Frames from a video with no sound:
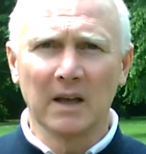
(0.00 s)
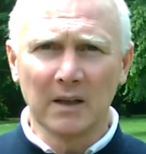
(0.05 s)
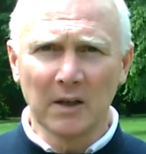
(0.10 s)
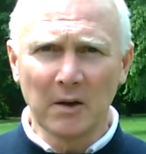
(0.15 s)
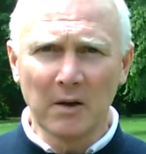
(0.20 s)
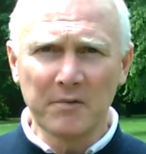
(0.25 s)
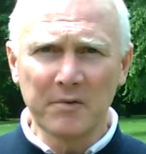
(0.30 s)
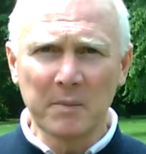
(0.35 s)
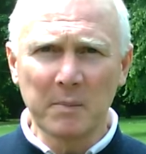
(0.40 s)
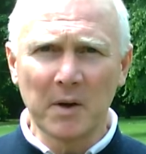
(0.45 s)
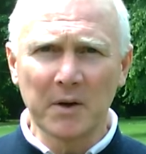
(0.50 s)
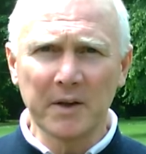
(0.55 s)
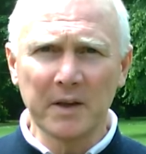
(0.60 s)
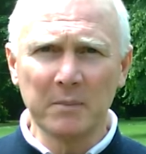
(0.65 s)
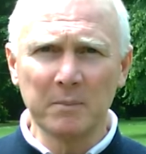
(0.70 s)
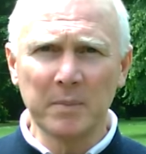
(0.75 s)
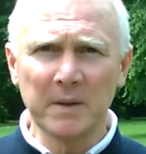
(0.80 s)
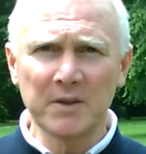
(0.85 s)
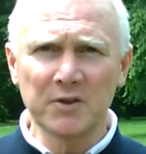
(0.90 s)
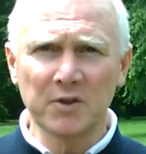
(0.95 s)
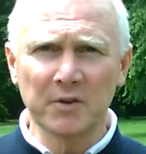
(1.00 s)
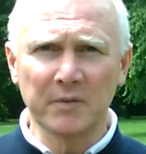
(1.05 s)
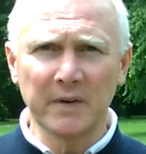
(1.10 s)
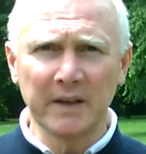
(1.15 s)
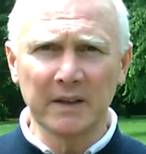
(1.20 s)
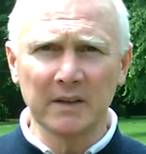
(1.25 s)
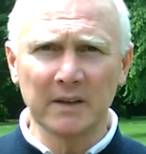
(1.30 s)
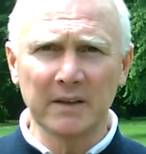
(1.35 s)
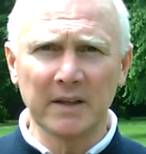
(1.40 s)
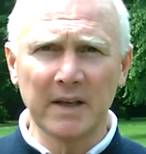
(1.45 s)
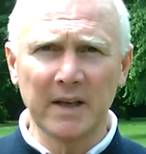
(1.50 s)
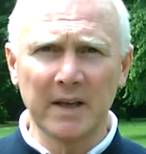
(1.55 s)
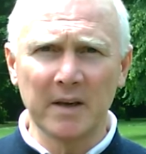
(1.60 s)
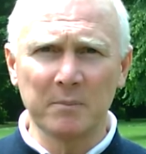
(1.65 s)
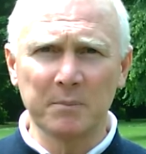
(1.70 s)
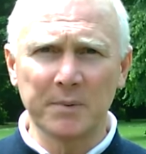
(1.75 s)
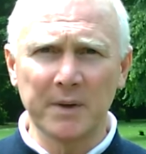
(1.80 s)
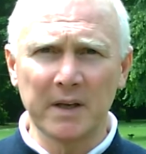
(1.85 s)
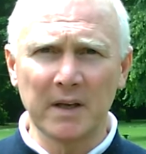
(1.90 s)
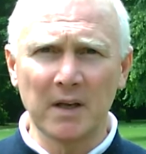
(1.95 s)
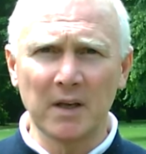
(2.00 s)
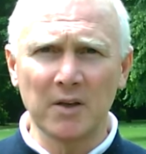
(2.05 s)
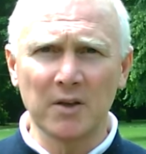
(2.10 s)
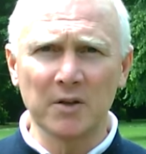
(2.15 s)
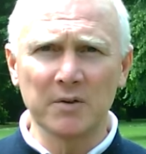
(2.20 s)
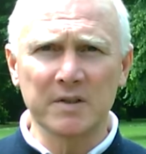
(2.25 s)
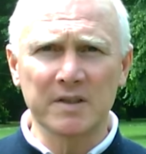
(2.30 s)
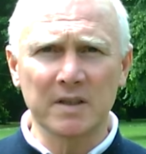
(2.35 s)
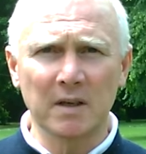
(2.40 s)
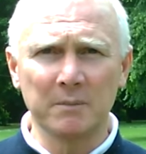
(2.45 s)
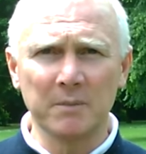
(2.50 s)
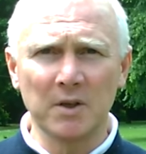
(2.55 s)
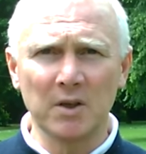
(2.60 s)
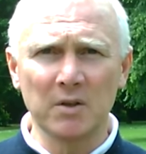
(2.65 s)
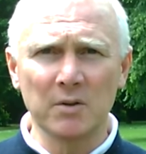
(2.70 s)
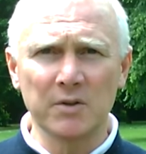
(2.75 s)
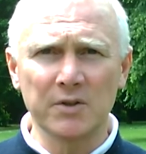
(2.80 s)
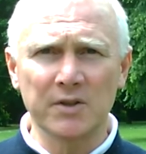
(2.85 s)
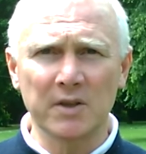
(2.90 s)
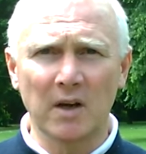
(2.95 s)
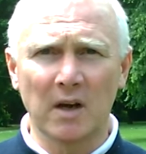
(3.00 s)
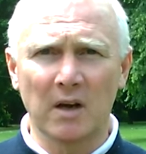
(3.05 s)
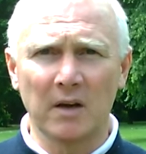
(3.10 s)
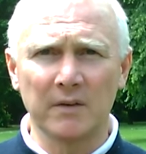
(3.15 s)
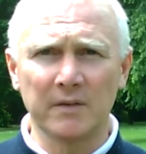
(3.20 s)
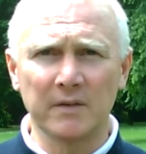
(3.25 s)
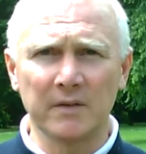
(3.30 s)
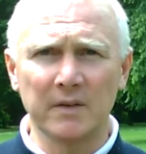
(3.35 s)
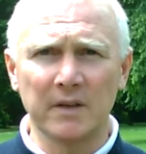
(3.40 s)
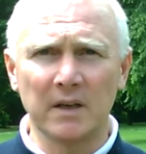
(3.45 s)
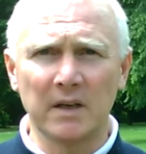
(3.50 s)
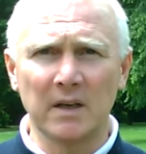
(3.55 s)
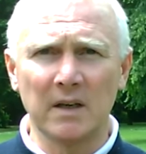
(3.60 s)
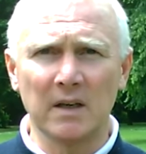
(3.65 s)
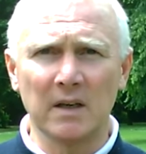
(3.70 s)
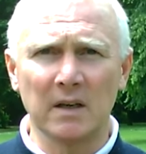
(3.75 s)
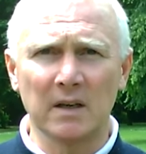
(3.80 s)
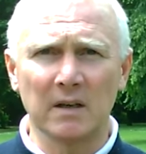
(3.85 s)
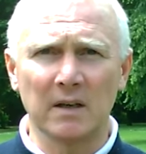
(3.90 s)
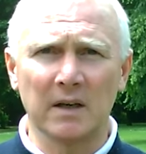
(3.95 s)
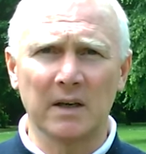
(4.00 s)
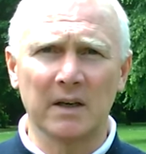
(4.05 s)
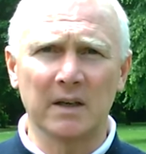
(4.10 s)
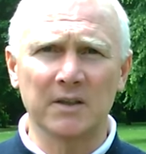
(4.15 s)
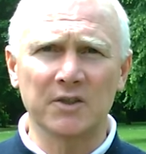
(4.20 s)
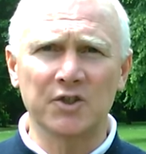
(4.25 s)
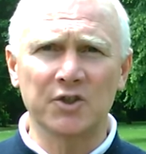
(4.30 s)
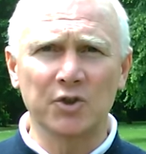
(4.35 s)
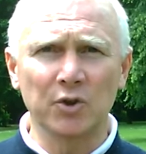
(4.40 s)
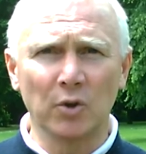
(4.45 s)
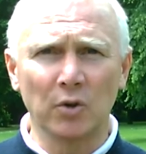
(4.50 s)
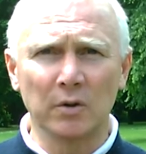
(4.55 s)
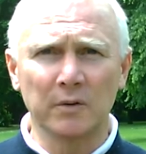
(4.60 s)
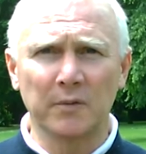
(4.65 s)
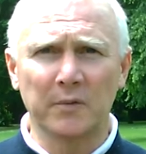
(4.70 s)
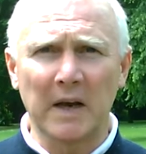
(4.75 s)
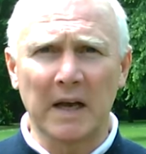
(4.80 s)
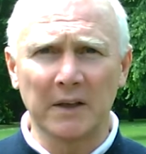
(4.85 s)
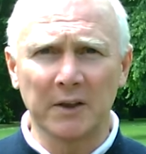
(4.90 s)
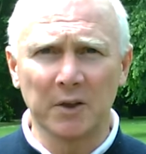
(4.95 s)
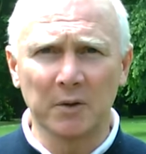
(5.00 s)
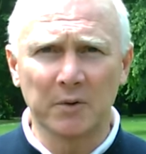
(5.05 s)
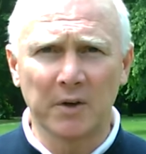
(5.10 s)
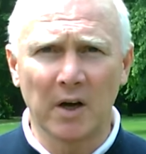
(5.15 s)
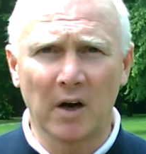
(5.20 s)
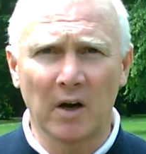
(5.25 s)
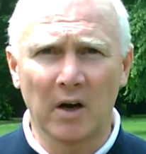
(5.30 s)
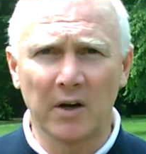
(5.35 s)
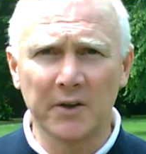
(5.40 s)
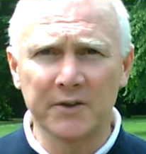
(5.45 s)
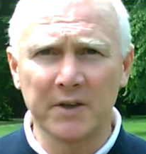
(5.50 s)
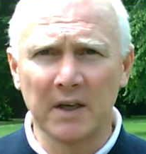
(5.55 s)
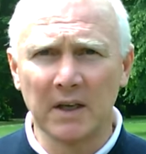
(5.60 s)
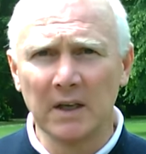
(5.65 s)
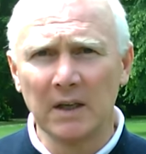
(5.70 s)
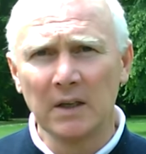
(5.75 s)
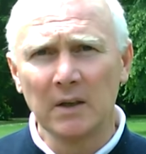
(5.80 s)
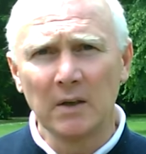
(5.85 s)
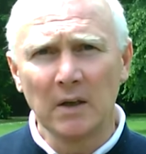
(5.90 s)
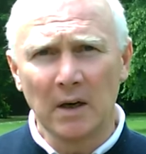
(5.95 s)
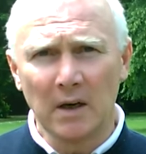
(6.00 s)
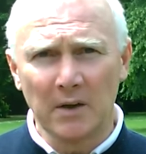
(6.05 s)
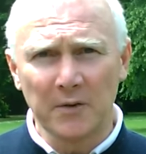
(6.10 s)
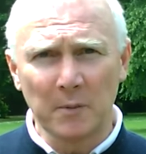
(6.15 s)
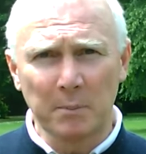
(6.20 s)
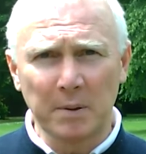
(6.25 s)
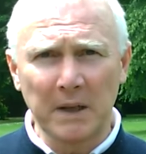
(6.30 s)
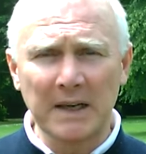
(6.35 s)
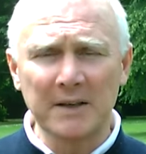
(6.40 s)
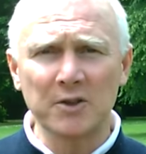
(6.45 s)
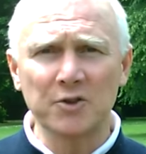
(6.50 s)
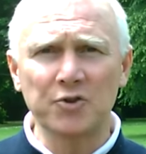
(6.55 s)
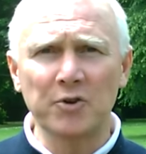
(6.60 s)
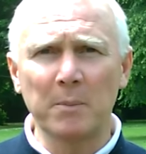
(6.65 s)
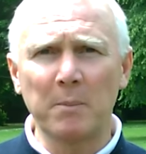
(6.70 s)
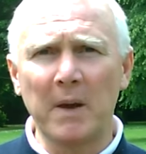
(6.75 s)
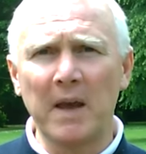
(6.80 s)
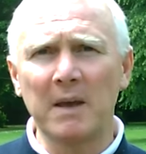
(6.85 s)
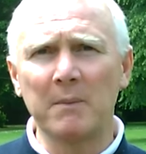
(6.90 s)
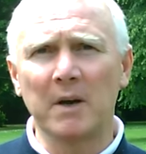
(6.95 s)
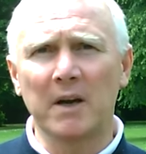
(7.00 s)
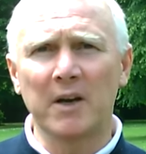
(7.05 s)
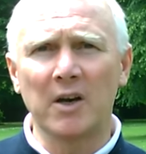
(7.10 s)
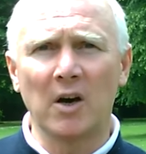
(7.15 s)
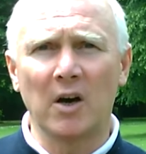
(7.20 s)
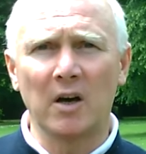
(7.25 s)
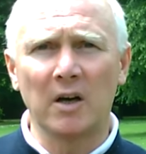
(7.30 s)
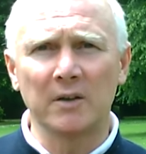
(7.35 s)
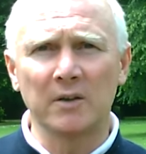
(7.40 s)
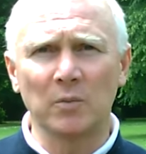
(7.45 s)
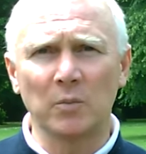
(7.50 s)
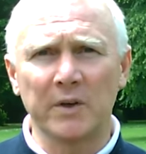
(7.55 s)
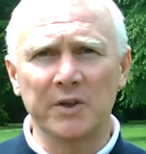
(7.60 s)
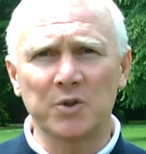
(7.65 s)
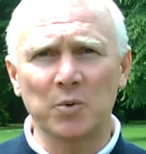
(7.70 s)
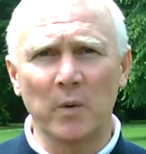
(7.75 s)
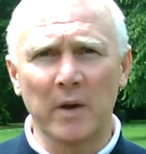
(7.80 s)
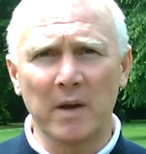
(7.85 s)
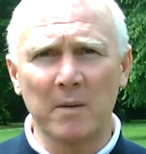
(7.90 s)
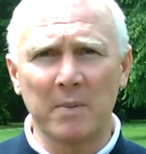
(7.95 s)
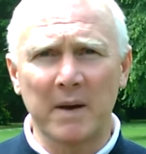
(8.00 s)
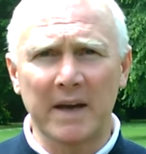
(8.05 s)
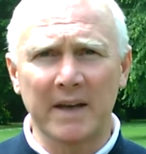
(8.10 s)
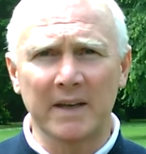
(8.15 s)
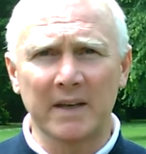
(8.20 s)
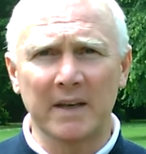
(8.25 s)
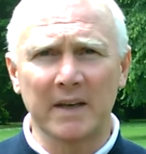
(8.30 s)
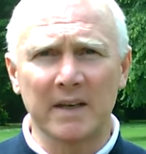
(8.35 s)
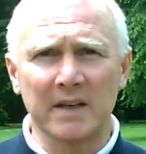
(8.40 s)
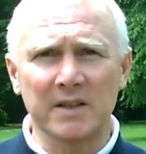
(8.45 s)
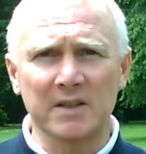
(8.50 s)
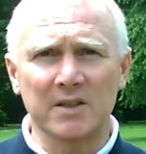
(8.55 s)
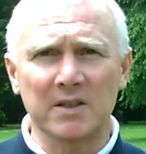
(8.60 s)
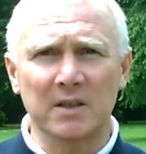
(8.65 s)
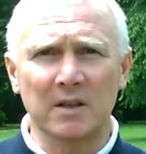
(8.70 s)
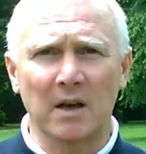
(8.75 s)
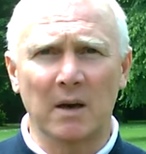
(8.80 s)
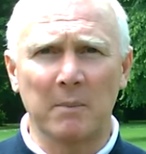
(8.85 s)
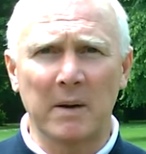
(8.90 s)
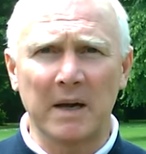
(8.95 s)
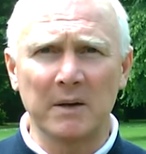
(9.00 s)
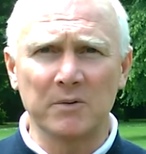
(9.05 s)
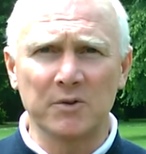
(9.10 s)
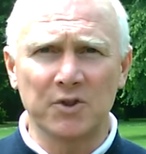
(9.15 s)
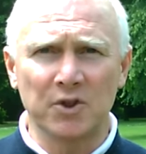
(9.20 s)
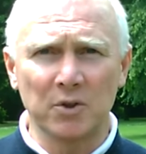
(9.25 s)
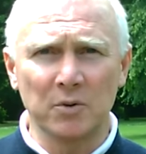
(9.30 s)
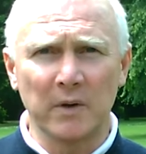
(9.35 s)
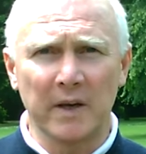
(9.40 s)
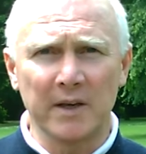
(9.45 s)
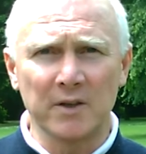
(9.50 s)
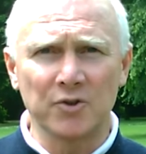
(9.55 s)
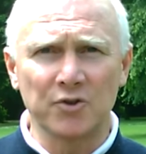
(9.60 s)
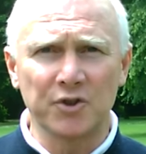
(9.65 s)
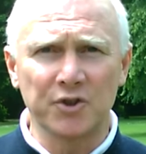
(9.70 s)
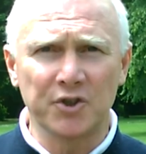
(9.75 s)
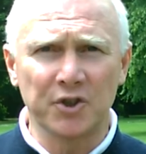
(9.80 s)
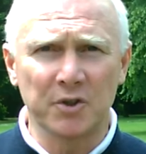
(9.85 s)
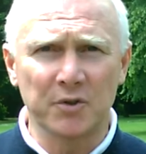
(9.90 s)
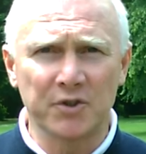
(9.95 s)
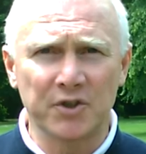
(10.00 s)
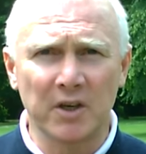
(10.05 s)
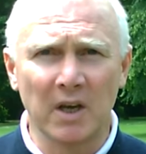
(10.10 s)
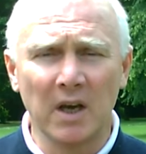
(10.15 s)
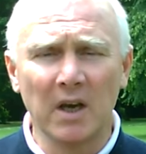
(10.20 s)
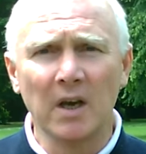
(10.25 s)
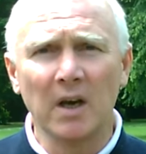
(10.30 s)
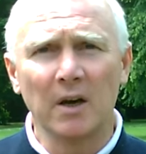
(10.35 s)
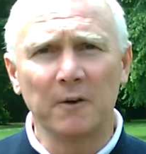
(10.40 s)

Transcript: Hello everybody, Peter of England here bringing you some news on the uh, stored value card, uh, the PlanetRePayment card which WeRe Bank is about to introduce.